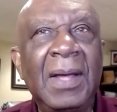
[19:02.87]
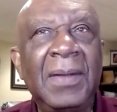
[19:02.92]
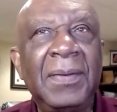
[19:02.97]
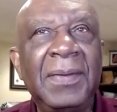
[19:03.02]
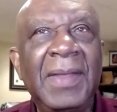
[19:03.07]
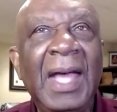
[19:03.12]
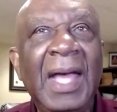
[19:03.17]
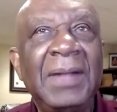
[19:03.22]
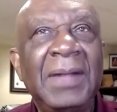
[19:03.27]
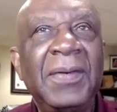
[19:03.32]

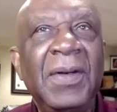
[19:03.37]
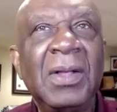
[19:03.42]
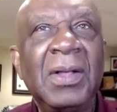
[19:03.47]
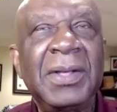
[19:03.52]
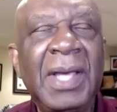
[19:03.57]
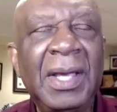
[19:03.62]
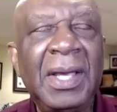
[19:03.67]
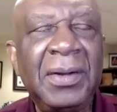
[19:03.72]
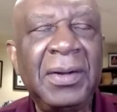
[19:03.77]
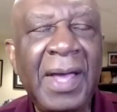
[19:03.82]
That
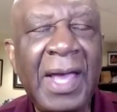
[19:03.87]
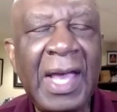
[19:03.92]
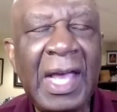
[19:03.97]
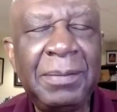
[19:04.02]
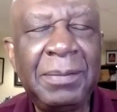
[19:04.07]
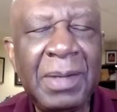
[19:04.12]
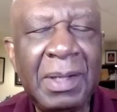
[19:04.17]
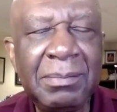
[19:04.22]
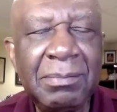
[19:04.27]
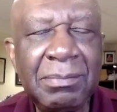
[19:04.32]
volcano
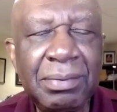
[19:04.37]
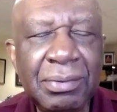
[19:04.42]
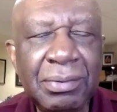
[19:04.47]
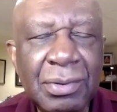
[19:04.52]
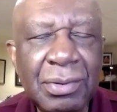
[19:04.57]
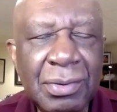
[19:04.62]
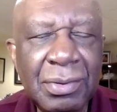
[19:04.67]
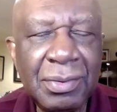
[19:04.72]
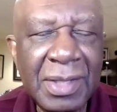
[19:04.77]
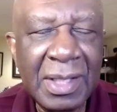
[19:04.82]
had been
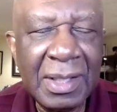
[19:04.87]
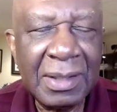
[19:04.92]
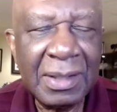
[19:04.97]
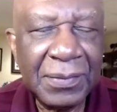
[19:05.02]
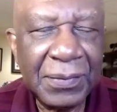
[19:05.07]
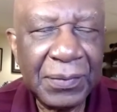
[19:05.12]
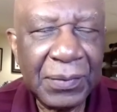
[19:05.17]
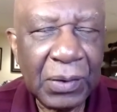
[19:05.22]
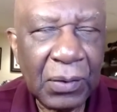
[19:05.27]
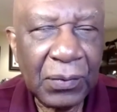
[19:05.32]
brewing
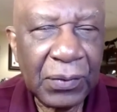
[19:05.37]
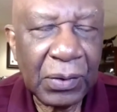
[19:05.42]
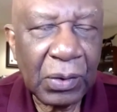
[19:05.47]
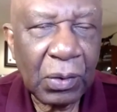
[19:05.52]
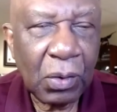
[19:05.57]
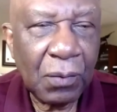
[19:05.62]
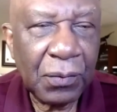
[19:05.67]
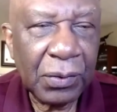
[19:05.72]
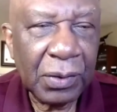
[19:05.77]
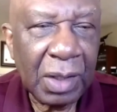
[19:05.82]
for
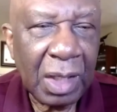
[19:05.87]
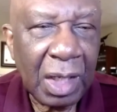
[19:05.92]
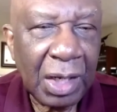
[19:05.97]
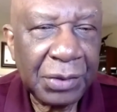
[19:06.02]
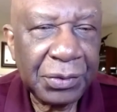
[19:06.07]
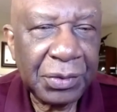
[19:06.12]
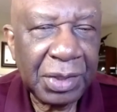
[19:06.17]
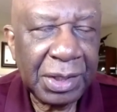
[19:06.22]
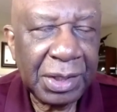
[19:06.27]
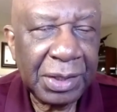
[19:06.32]
over
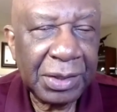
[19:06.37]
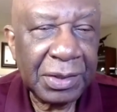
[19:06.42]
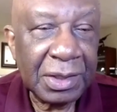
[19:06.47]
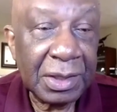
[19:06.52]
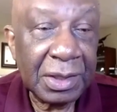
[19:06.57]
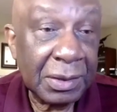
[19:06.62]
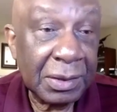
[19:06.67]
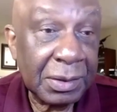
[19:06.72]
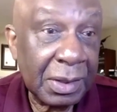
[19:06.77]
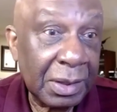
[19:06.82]
100
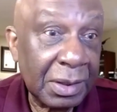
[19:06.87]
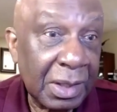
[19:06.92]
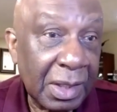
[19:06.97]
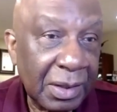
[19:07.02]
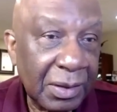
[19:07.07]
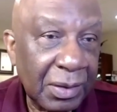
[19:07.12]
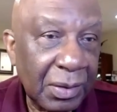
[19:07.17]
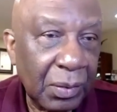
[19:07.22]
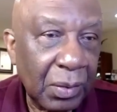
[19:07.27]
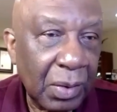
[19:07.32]
years since
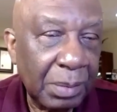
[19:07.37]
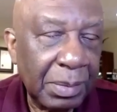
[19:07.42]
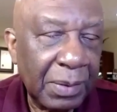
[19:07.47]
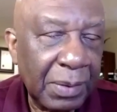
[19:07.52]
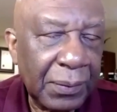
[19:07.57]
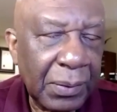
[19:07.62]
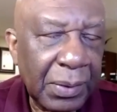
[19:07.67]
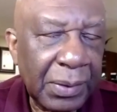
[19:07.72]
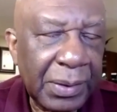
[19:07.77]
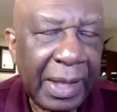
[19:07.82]
the one
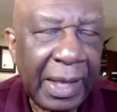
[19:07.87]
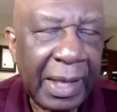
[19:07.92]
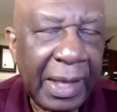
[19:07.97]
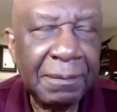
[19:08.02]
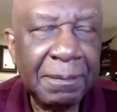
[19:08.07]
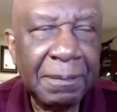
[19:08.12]
before that.